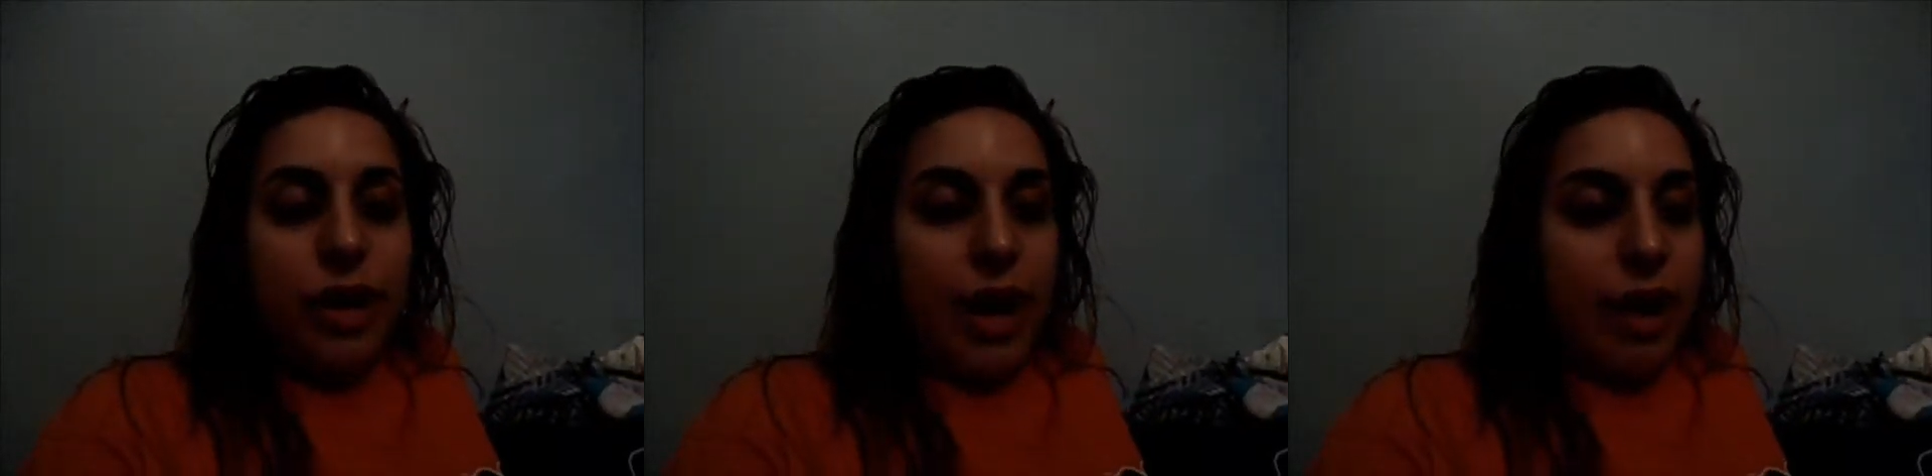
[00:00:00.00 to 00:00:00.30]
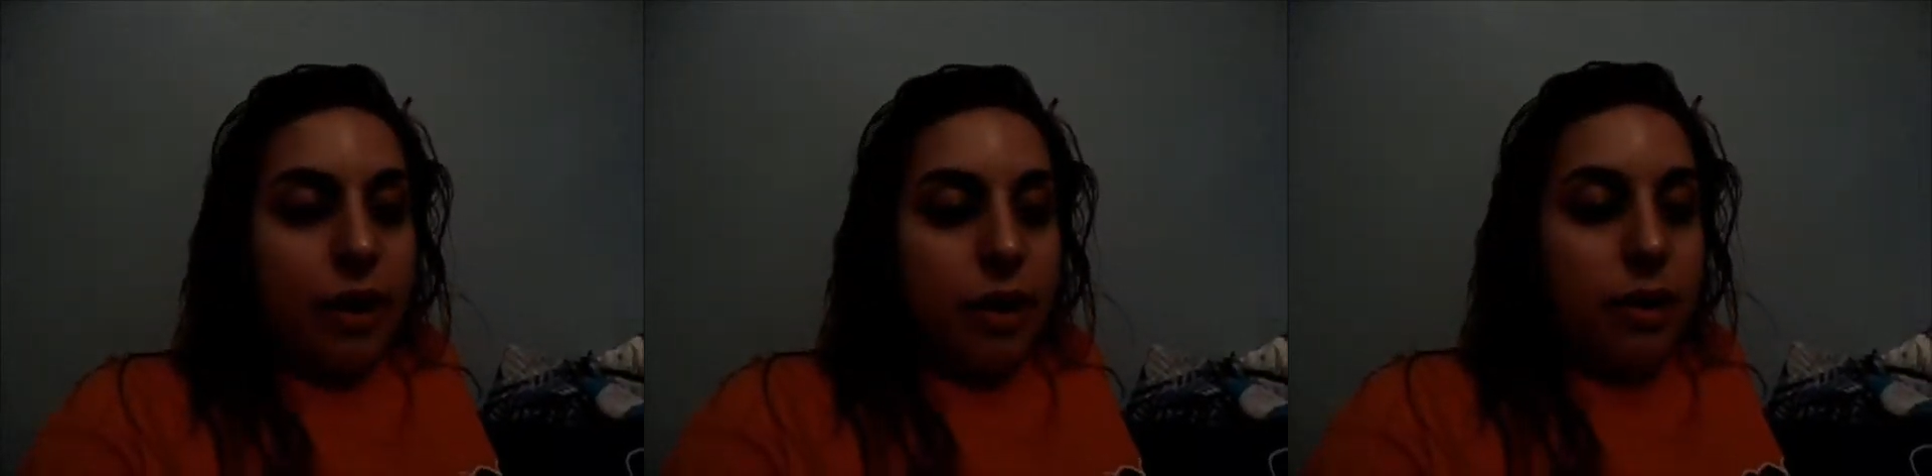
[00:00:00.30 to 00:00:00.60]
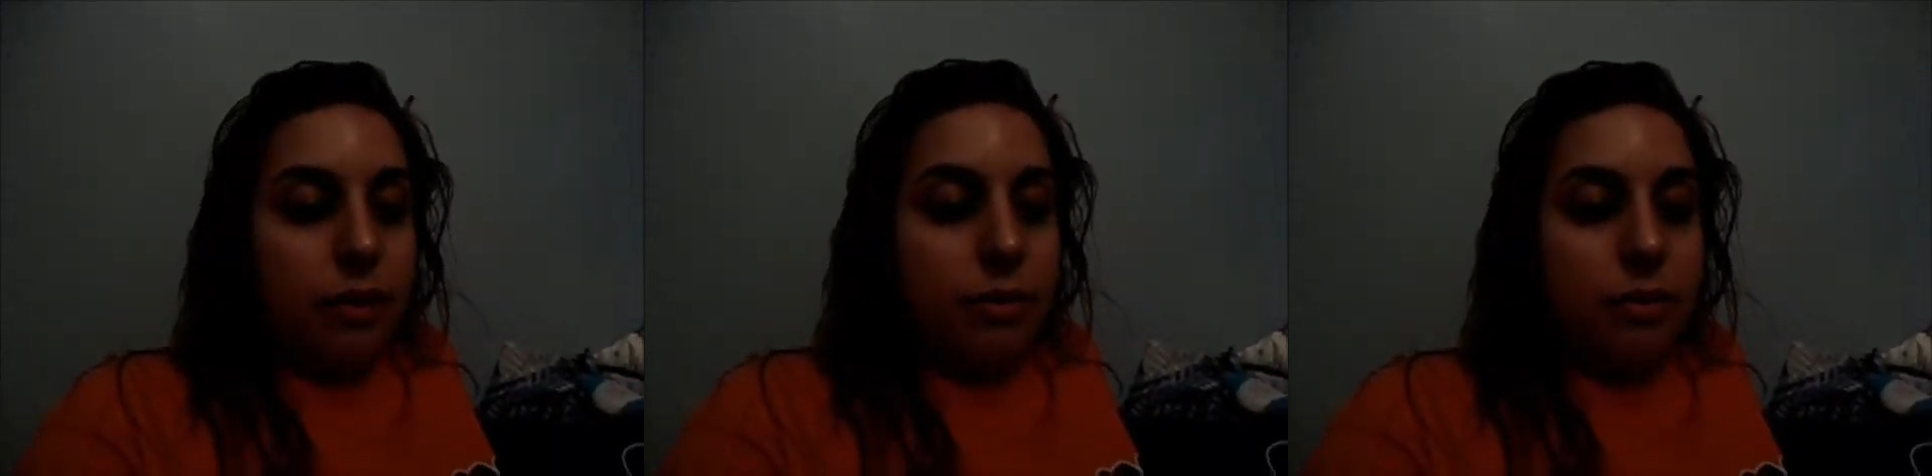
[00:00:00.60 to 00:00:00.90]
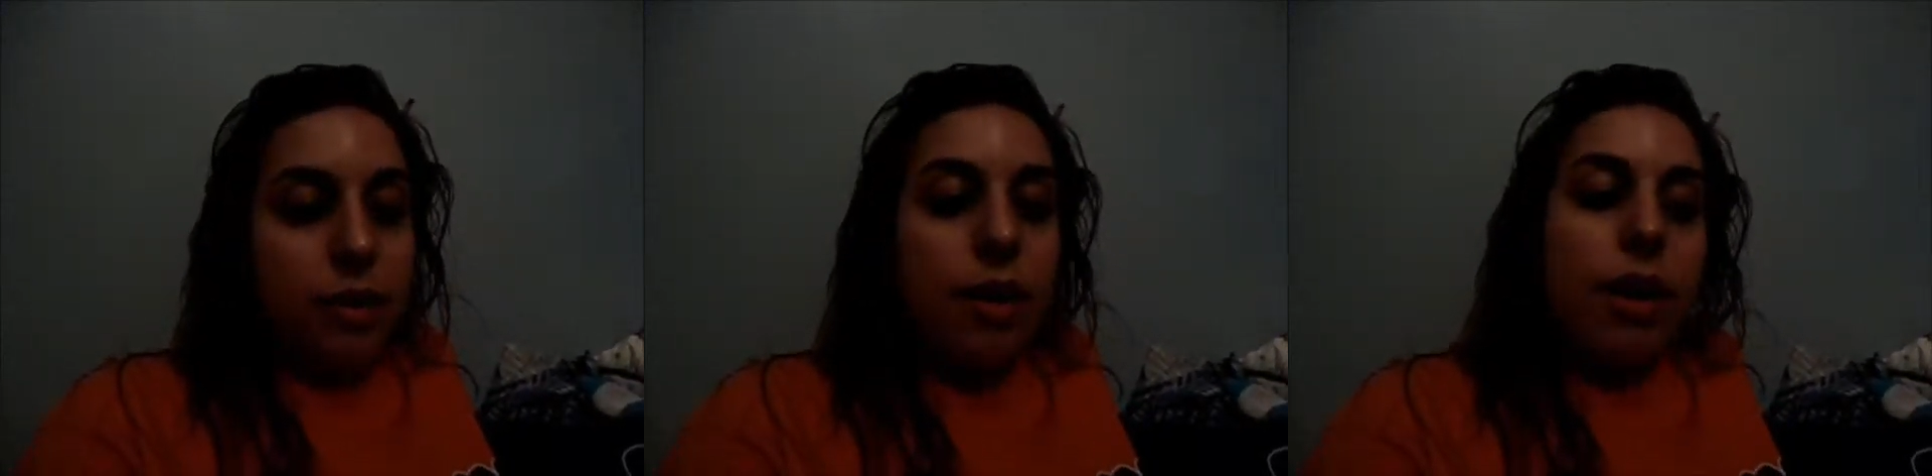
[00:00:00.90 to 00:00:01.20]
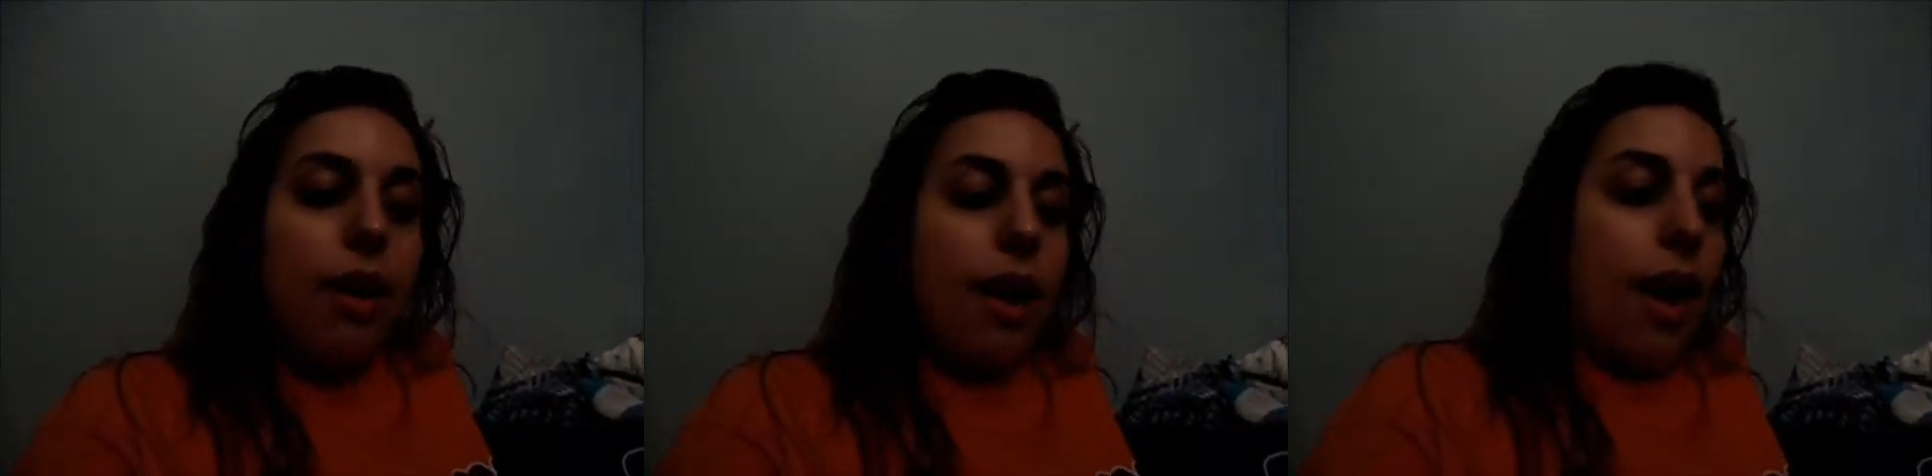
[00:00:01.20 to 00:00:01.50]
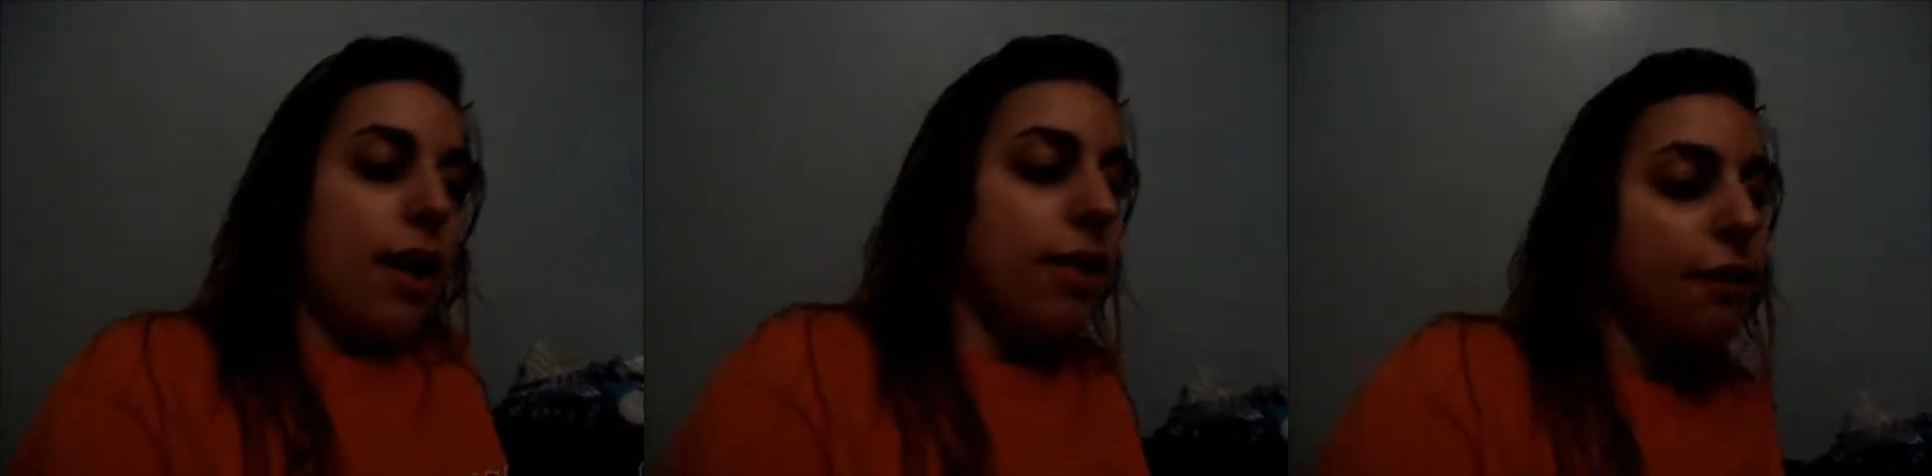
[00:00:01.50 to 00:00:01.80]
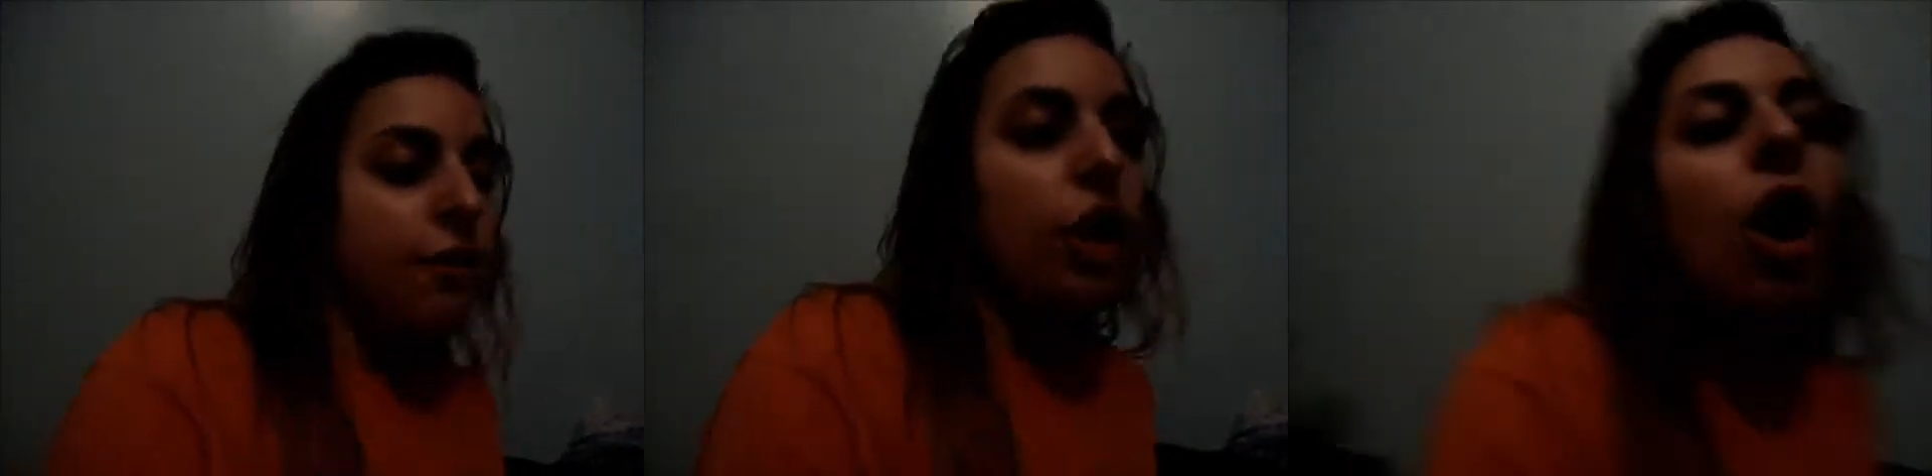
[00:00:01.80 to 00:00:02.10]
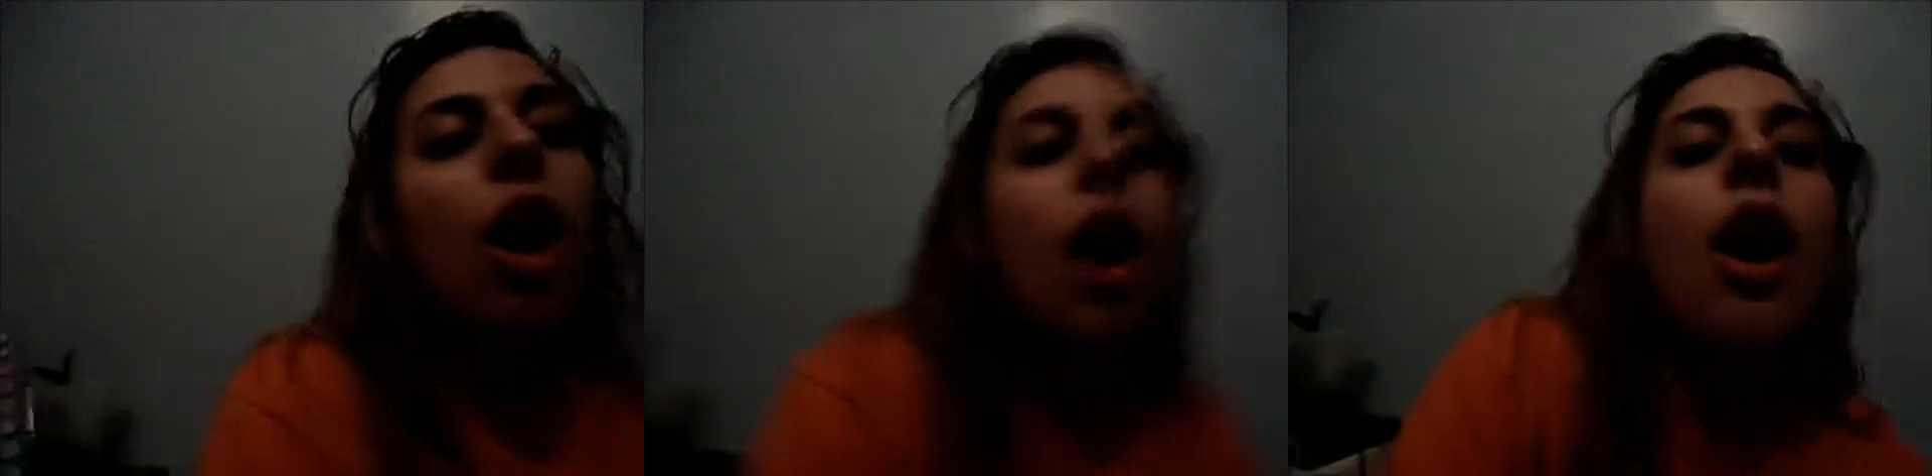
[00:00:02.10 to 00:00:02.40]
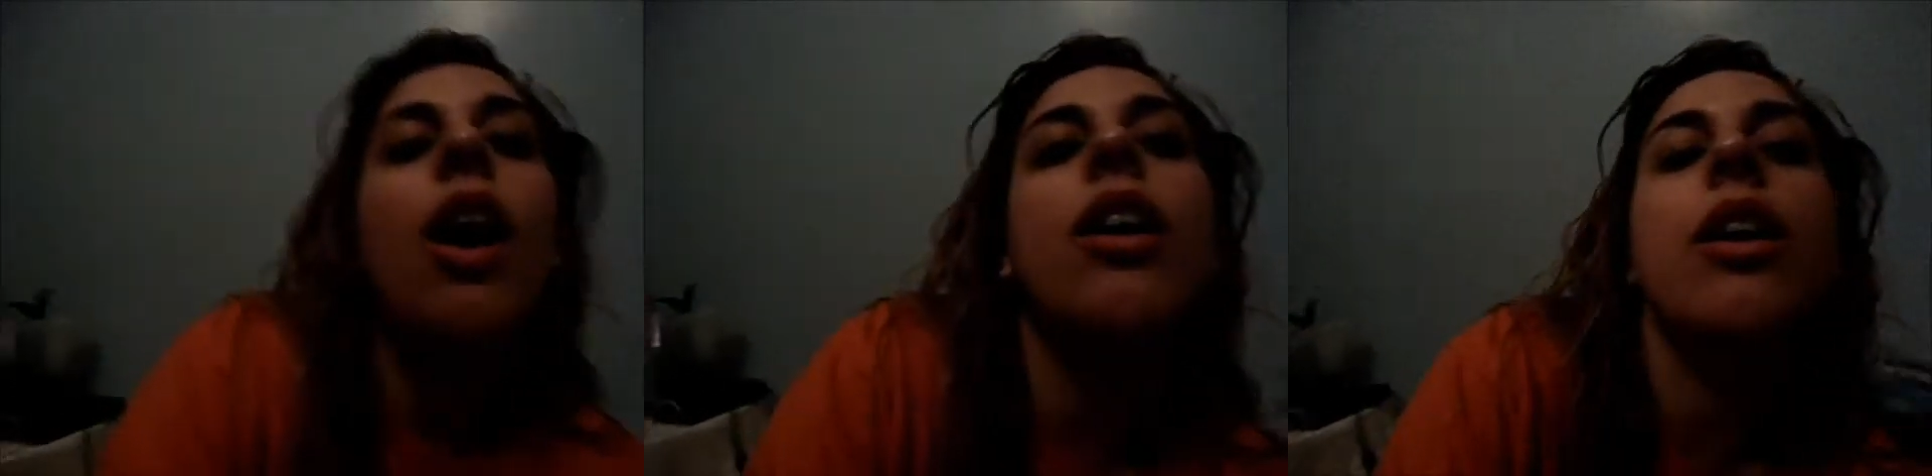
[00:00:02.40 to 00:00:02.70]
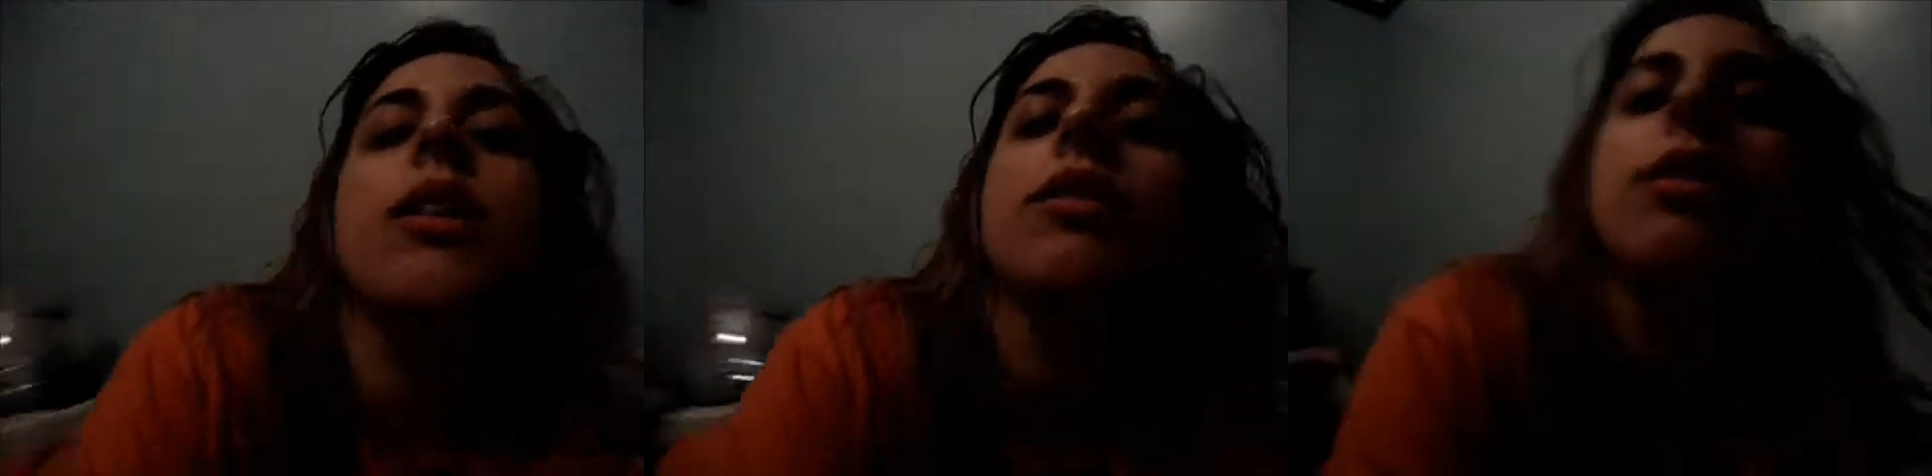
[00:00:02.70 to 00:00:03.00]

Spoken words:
like edit the vlog.